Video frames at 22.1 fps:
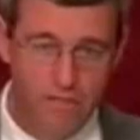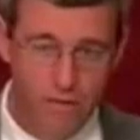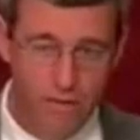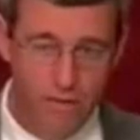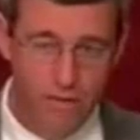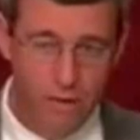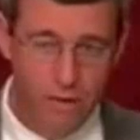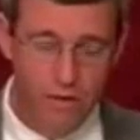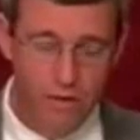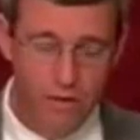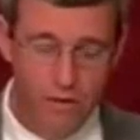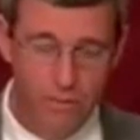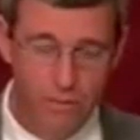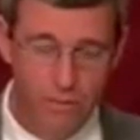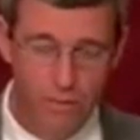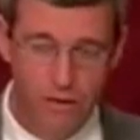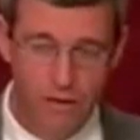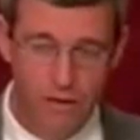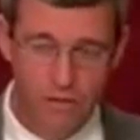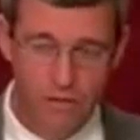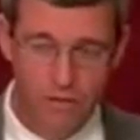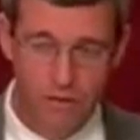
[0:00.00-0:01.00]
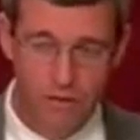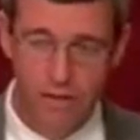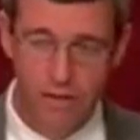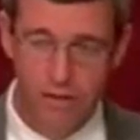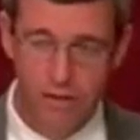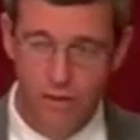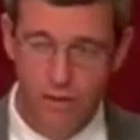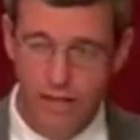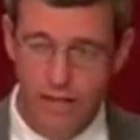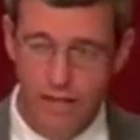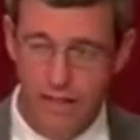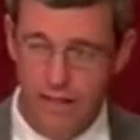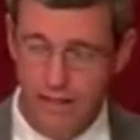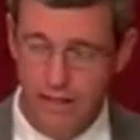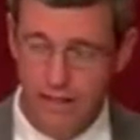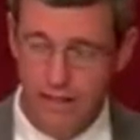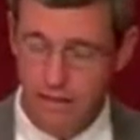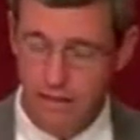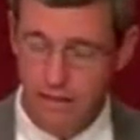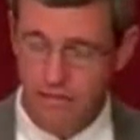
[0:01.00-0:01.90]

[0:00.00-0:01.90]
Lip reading: For the most part, great awakenings